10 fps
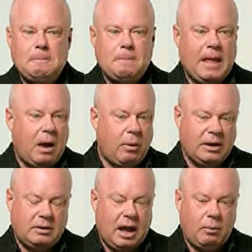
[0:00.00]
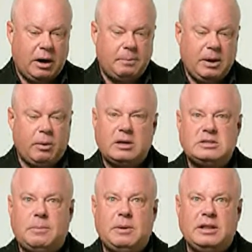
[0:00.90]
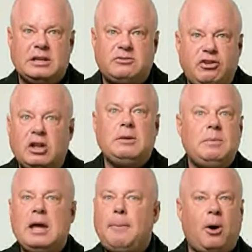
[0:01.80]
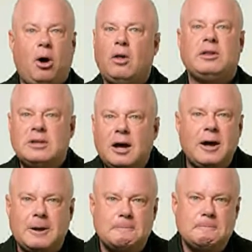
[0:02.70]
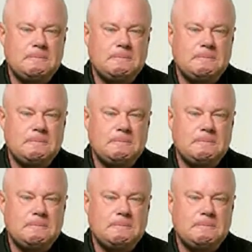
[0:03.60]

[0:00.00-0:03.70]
I want to be around somebody that's filling me up all the time.